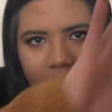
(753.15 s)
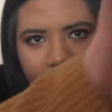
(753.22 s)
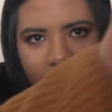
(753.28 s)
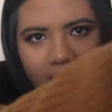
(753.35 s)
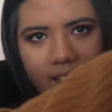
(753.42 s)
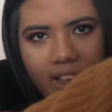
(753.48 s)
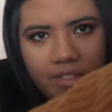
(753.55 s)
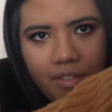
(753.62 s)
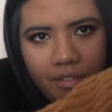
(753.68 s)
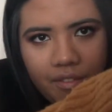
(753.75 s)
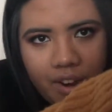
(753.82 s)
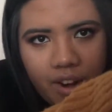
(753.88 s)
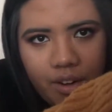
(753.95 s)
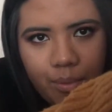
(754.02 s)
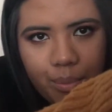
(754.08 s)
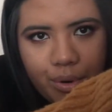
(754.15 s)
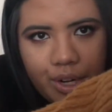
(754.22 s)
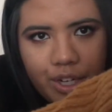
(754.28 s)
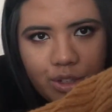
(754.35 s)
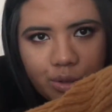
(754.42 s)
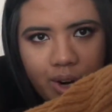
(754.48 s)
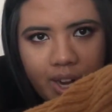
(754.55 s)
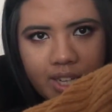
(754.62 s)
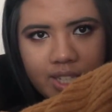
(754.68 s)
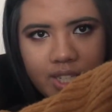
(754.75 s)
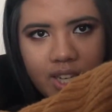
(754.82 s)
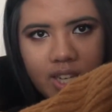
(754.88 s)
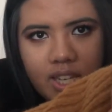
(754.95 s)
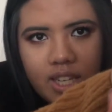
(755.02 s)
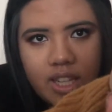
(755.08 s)
I have very pretty dry
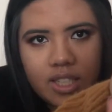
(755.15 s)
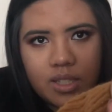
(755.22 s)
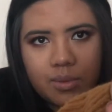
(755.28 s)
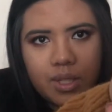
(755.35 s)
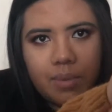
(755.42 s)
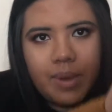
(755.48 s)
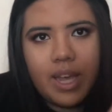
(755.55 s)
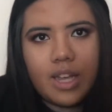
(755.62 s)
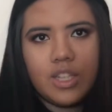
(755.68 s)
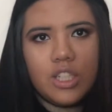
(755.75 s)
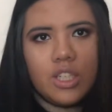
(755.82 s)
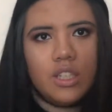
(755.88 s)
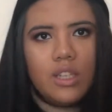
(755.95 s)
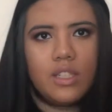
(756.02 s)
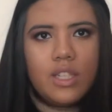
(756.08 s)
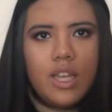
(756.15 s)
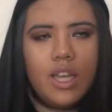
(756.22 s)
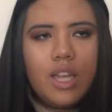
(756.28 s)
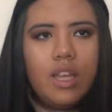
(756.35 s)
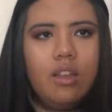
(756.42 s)
skin. This is what the packaging looks like.